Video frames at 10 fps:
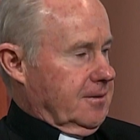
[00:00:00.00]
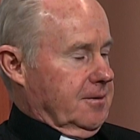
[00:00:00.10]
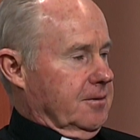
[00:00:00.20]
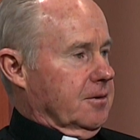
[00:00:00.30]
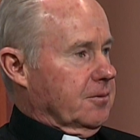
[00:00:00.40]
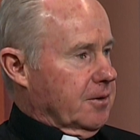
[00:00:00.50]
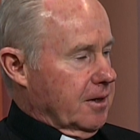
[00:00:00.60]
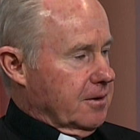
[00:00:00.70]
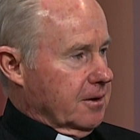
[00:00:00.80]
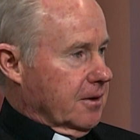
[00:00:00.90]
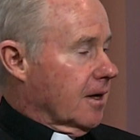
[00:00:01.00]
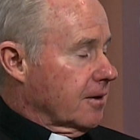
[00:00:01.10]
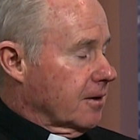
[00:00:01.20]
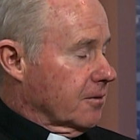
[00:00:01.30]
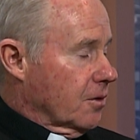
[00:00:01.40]
You know, when I think of that, I
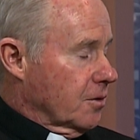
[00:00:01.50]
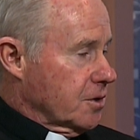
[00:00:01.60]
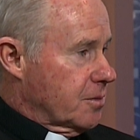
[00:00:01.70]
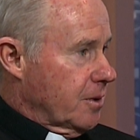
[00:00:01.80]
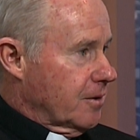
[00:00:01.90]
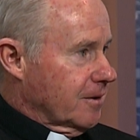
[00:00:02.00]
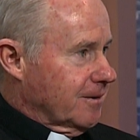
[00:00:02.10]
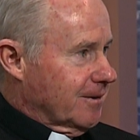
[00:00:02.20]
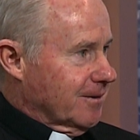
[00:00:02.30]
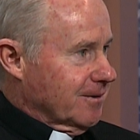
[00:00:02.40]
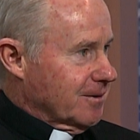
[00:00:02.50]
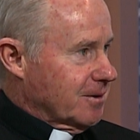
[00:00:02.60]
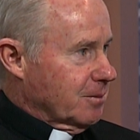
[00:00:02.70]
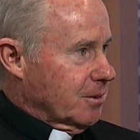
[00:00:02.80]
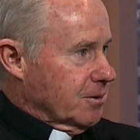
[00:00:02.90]
think of the Holy Spirit. You know, the
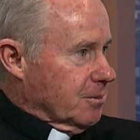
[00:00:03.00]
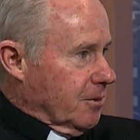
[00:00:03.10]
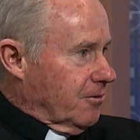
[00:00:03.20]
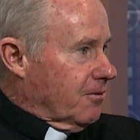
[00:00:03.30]
symbolism of